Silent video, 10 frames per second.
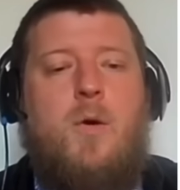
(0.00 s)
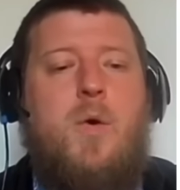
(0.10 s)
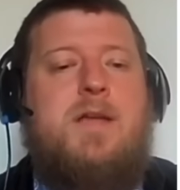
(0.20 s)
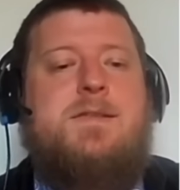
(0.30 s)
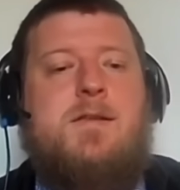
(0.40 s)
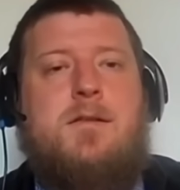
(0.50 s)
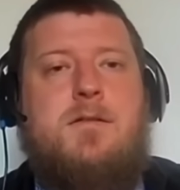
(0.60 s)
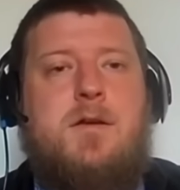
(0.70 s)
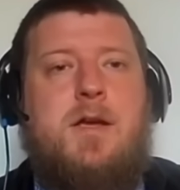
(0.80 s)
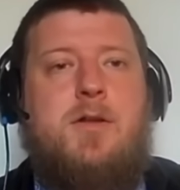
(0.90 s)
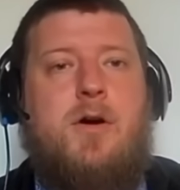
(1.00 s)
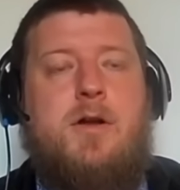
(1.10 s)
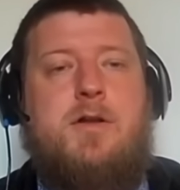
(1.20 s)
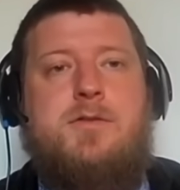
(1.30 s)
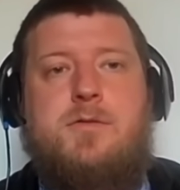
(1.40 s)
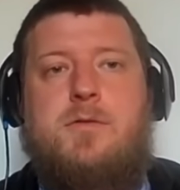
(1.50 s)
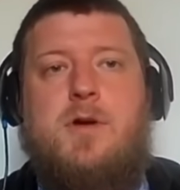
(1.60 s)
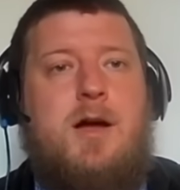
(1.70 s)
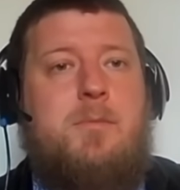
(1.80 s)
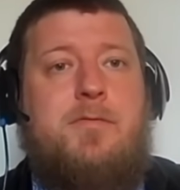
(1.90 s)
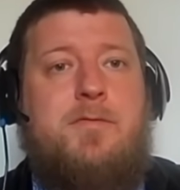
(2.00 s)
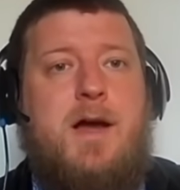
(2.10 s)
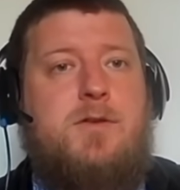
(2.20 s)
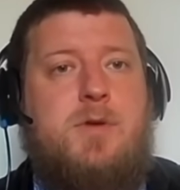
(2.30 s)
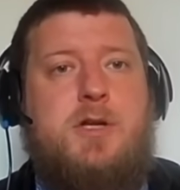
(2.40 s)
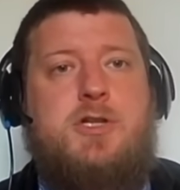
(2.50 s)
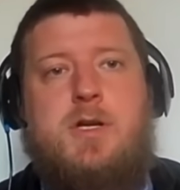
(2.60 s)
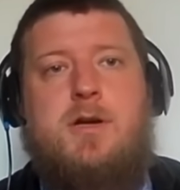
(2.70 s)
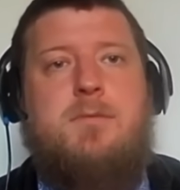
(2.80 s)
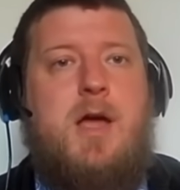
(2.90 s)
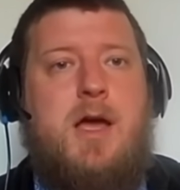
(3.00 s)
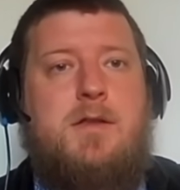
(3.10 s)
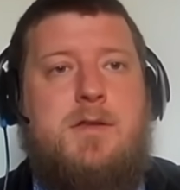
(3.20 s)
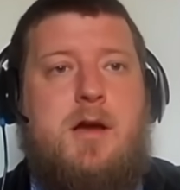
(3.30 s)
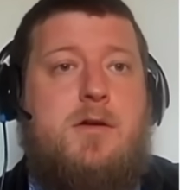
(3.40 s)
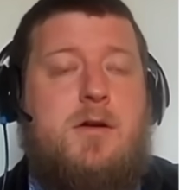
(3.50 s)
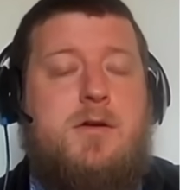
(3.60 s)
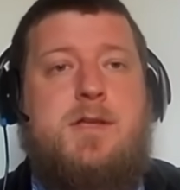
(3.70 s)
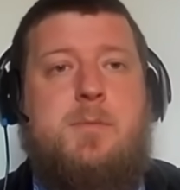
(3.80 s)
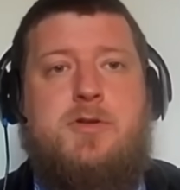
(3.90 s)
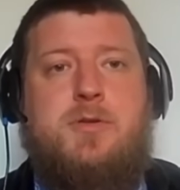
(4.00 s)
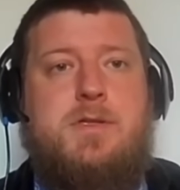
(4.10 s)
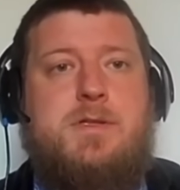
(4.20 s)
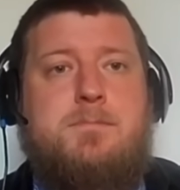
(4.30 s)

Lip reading: vessel in order to fight Russia and cause damage to it.